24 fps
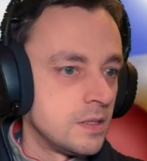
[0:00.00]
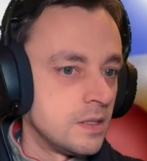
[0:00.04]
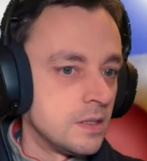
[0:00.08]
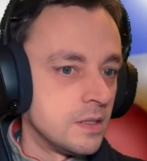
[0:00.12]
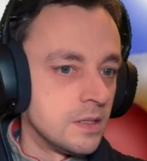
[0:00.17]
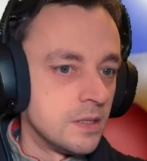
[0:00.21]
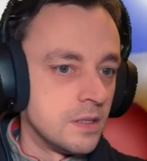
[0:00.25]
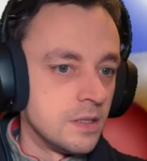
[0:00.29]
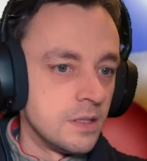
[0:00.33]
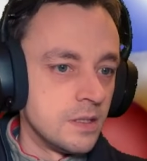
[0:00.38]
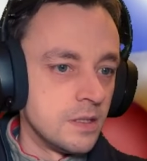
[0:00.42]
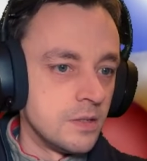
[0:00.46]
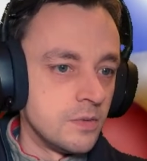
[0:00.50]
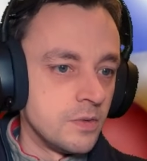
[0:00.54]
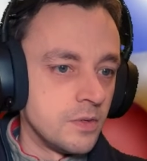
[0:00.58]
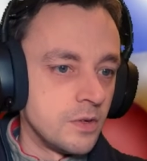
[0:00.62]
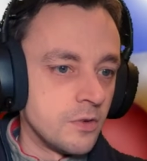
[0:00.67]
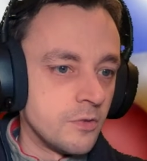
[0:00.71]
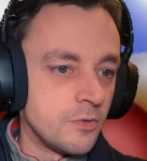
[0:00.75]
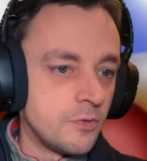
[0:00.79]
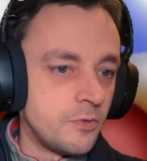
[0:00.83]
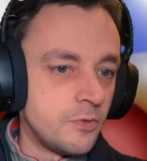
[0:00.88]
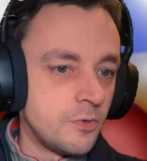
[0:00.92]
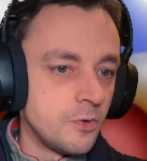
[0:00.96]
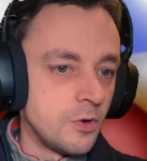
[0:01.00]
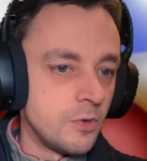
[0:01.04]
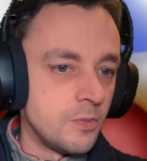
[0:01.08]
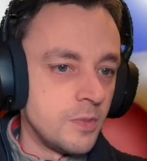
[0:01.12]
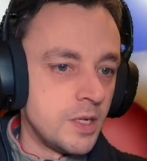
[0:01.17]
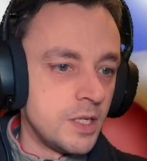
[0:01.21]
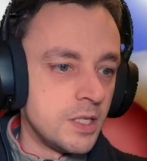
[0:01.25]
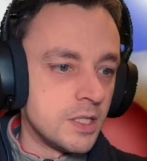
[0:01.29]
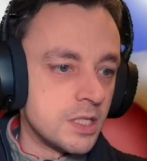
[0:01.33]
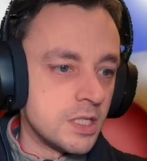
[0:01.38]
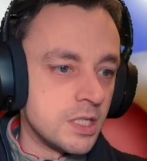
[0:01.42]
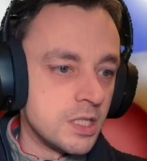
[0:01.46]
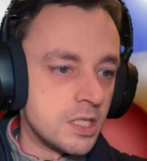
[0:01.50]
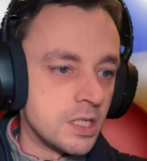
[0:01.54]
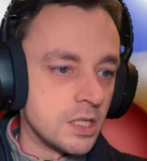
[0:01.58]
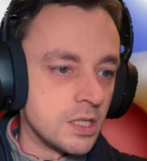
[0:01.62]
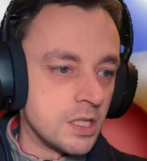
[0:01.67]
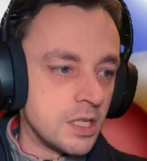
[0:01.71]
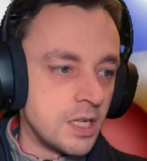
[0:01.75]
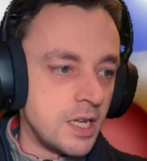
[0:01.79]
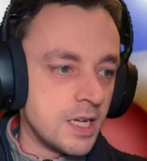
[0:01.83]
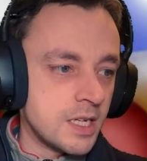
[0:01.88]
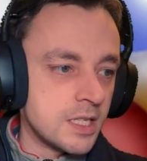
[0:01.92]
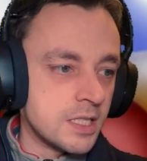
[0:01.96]
We've got 4 minutes until
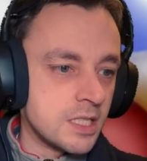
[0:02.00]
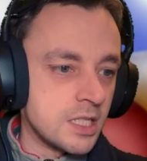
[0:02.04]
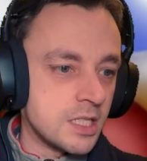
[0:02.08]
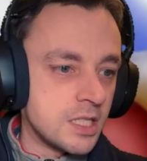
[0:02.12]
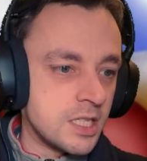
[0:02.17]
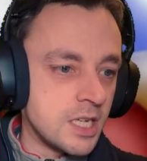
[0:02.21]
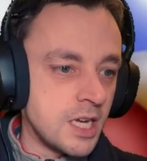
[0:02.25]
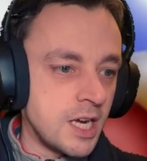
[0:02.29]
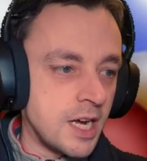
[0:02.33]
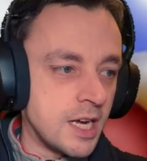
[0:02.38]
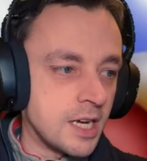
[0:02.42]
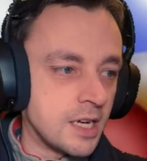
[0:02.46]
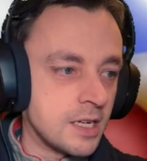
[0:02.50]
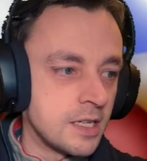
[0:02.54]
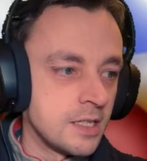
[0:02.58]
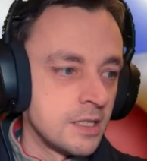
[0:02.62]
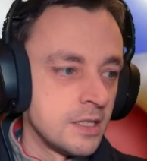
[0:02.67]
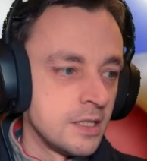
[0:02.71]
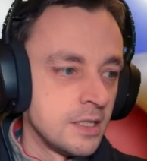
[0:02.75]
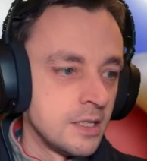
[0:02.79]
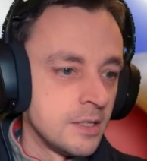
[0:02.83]
the next attack.